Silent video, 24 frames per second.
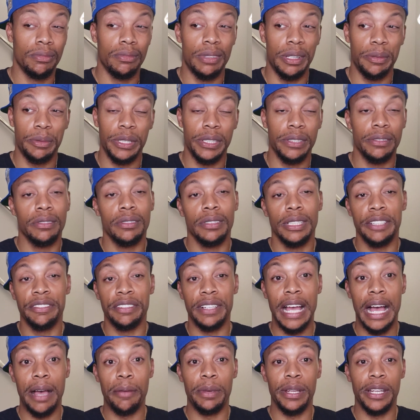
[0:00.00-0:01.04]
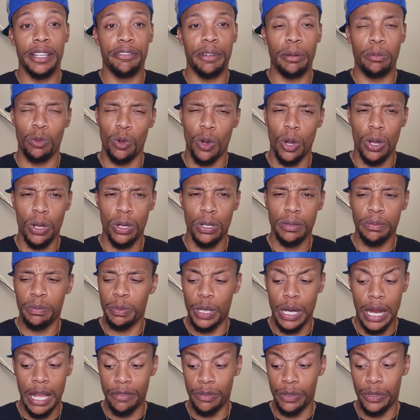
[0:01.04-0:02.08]
I mean, leave a comment if I'm wrong, but
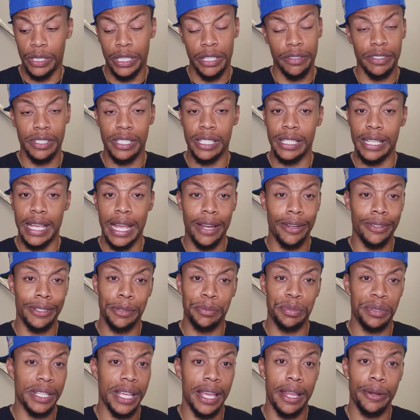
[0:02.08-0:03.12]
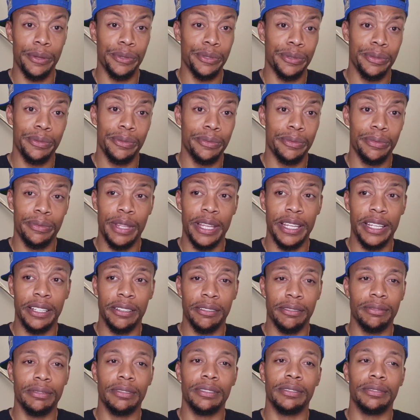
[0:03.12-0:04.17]
I've only ever seen carrots and potatoes. Like,
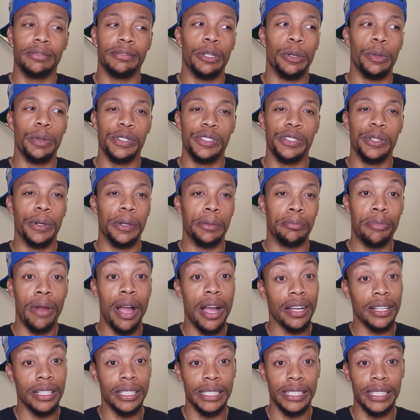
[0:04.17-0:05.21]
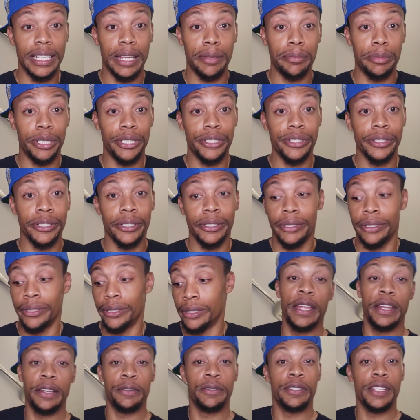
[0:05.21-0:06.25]
no one's throwing broccoli in that bitch.
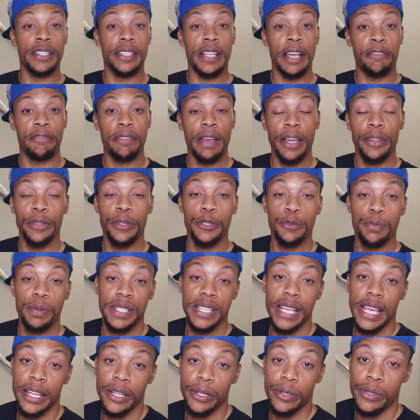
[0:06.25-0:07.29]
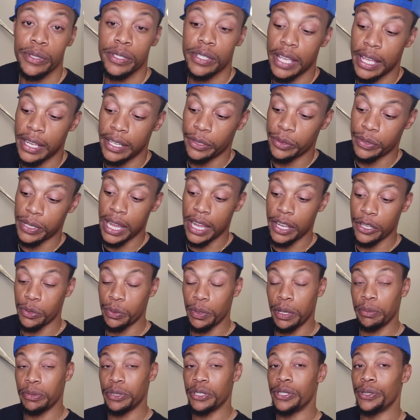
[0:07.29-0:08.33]
And since I found those potatoes and those carrots, what
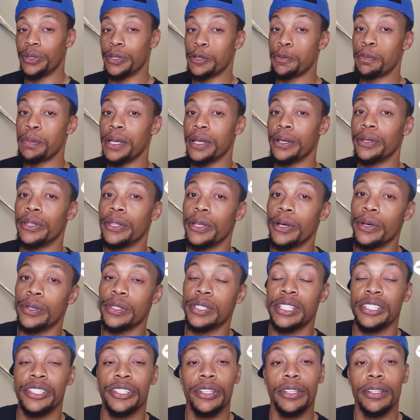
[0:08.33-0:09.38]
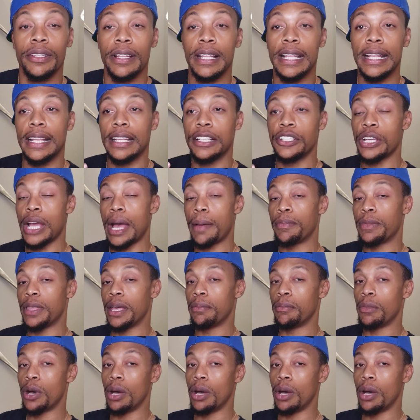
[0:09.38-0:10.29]
I'm gonna do is peel those and chop them